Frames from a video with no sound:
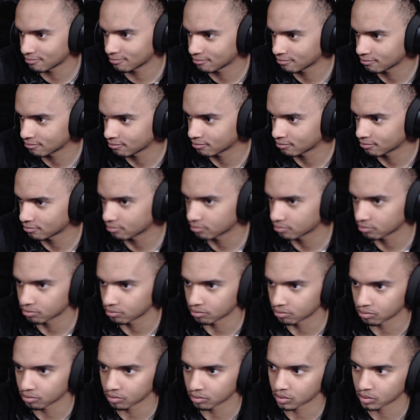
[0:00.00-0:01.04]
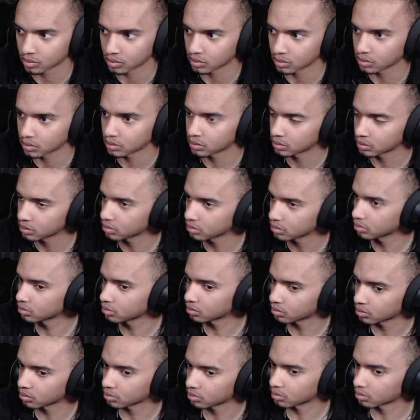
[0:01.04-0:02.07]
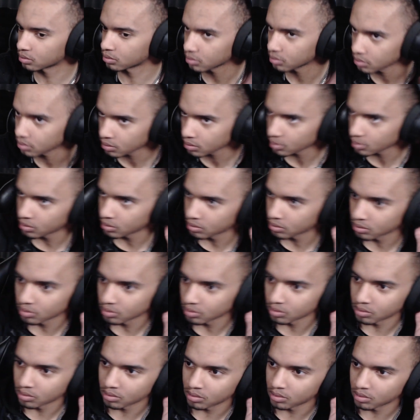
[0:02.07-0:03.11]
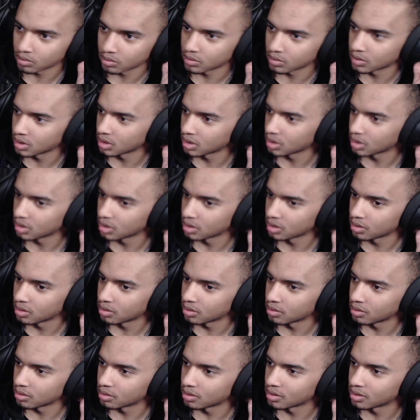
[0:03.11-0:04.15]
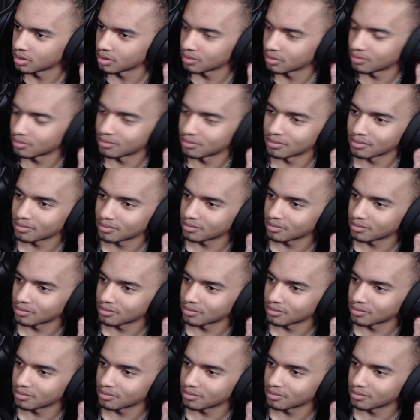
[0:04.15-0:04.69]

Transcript: (silence)